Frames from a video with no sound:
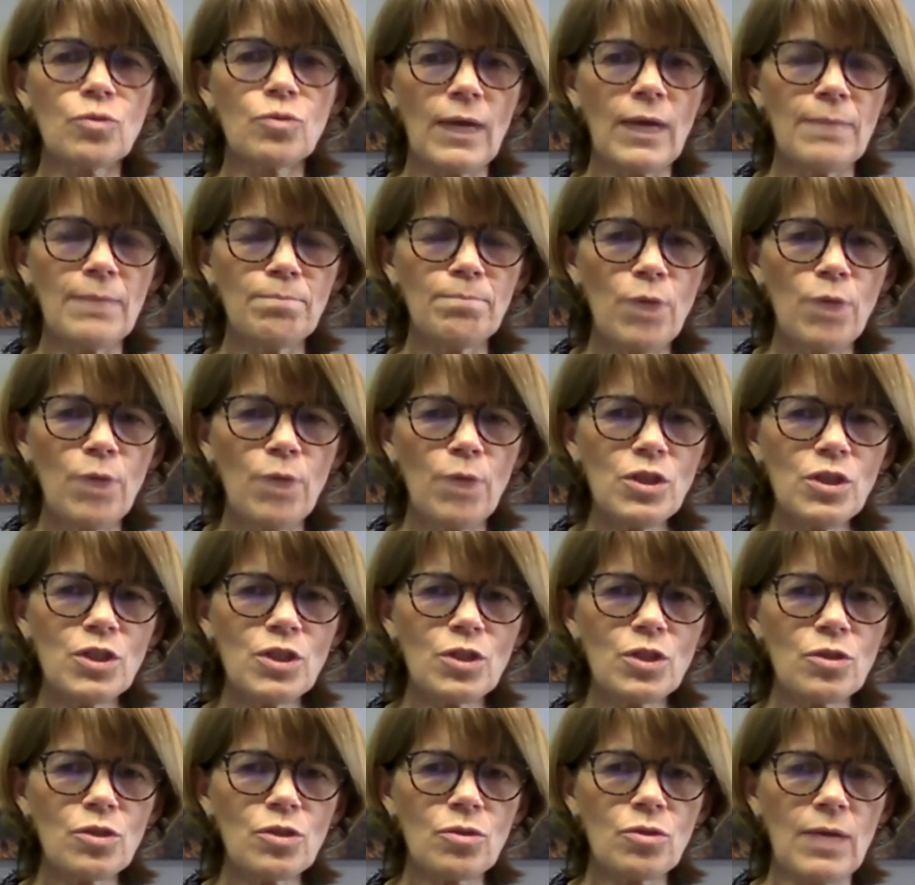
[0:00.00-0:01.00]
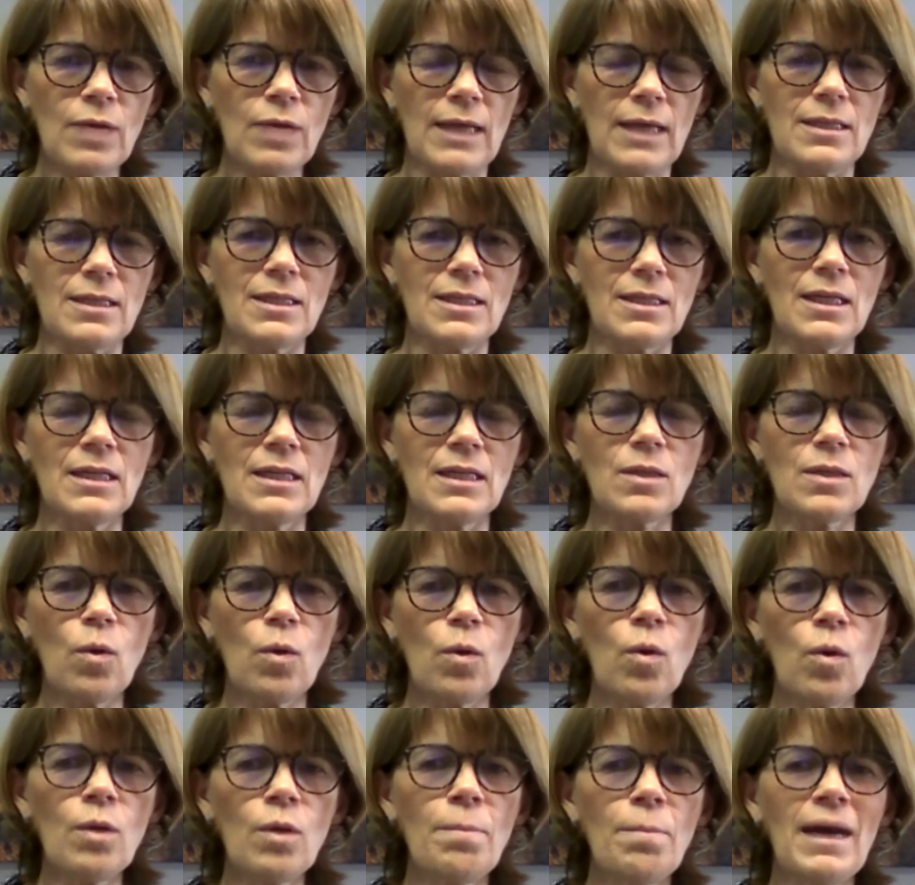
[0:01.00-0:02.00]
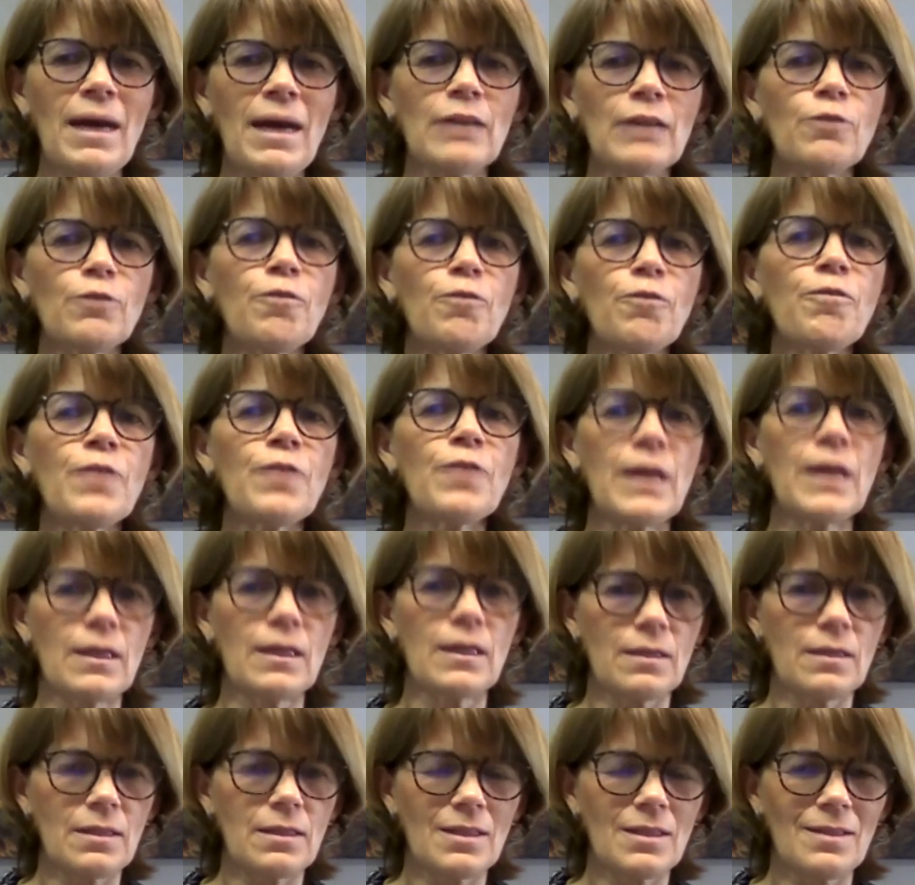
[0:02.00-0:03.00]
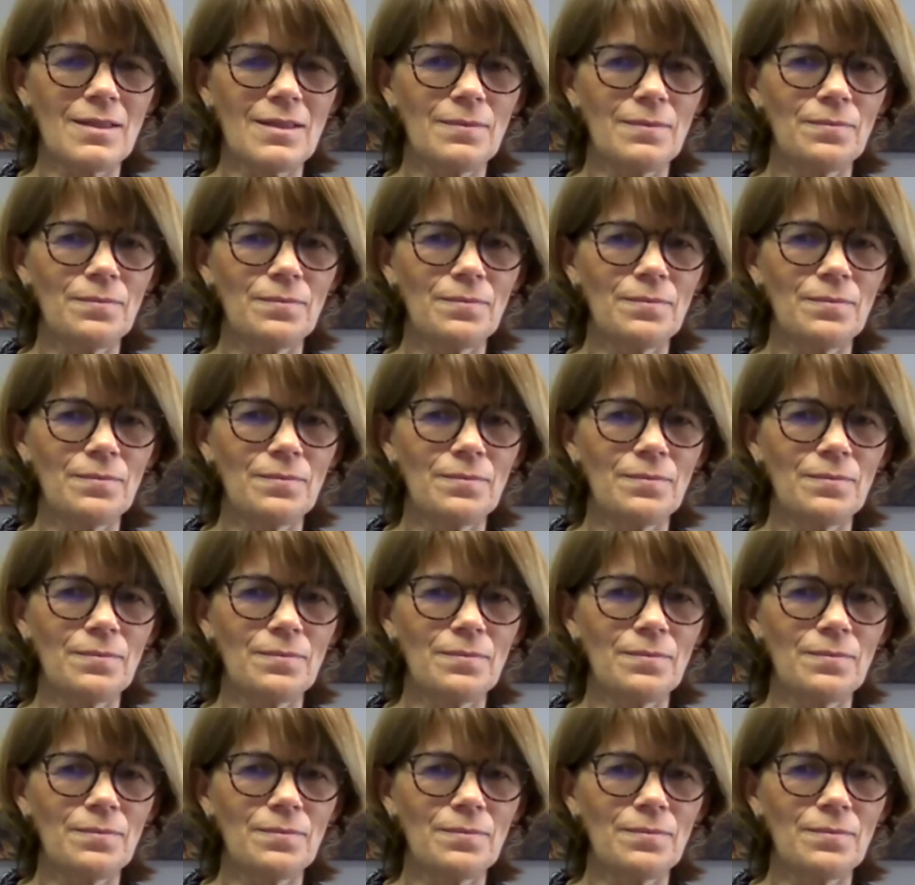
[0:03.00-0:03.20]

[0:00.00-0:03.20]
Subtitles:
most stress is all about fears.